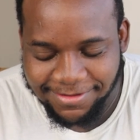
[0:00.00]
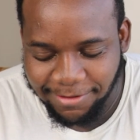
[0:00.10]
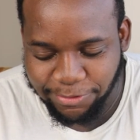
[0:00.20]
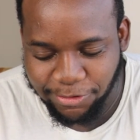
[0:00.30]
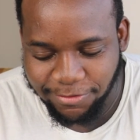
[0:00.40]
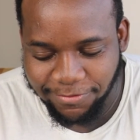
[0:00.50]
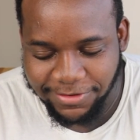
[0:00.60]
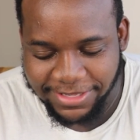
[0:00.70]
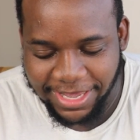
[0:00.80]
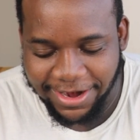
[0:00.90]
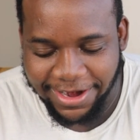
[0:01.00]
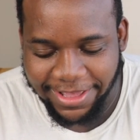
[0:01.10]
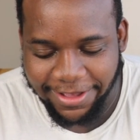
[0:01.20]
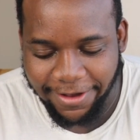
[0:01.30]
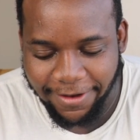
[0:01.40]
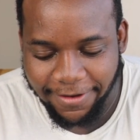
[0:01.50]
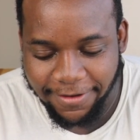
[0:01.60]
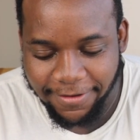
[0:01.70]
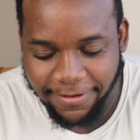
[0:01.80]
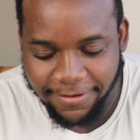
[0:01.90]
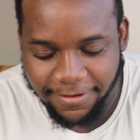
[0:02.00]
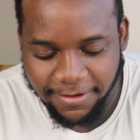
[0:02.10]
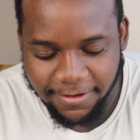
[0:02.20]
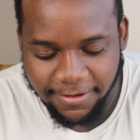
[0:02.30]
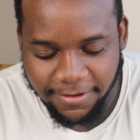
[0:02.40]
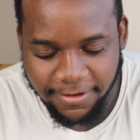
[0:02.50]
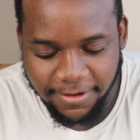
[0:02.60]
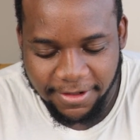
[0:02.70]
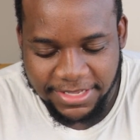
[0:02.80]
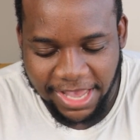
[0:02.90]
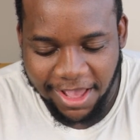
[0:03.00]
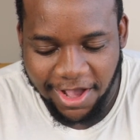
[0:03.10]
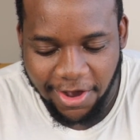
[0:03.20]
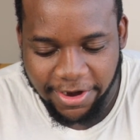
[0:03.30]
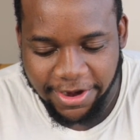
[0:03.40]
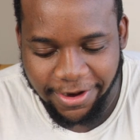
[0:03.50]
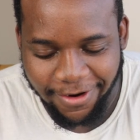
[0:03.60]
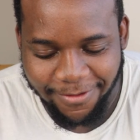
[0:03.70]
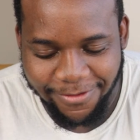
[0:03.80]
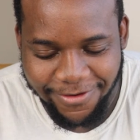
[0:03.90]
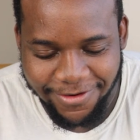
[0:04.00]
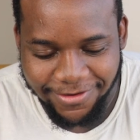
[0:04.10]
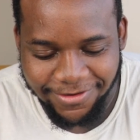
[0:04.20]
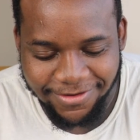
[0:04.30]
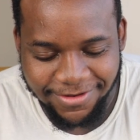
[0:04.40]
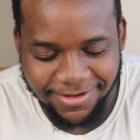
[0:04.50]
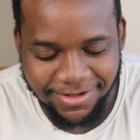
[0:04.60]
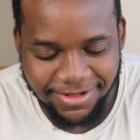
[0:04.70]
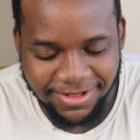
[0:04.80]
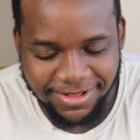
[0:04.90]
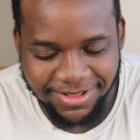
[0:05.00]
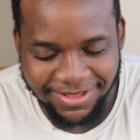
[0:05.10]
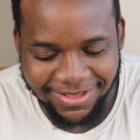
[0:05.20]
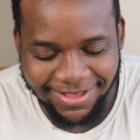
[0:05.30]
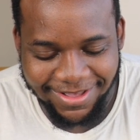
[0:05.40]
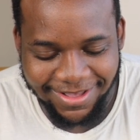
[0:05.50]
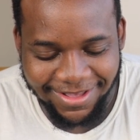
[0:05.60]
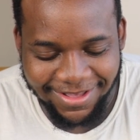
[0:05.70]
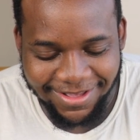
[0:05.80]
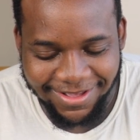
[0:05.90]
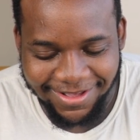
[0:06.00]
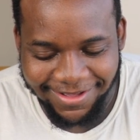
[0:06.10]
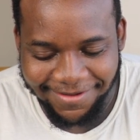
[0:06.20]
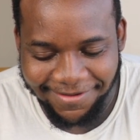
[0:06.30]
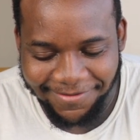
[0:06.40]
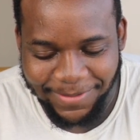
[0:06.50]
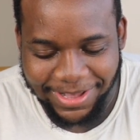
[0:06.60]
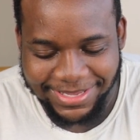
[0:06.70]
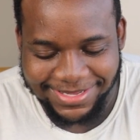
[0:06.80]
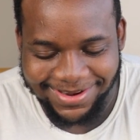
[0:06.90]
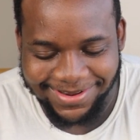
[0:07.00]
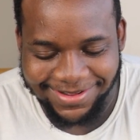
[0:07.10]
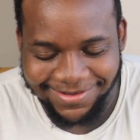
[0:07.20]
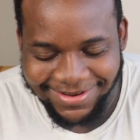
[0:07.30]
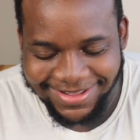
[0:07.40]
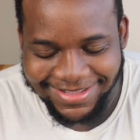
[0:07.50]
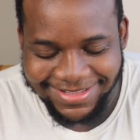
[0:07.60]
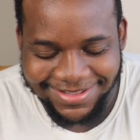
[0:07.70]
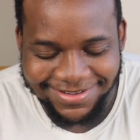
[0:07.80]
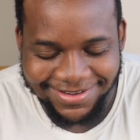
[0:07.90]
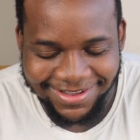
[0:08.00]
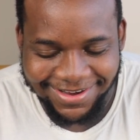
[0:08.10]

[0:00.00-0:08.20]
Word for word: it. Uh, uh, boom. Get out of here. Get out of here, bro. Uh, make us look. Let's do